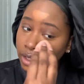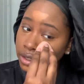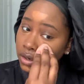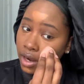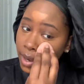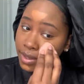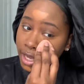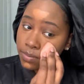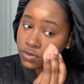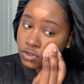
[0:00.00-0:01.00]
you know, I
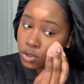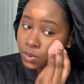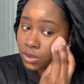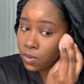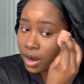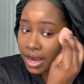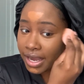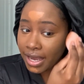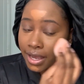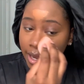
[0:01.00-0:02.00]
became super
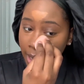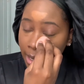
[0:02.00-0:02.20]
quiet.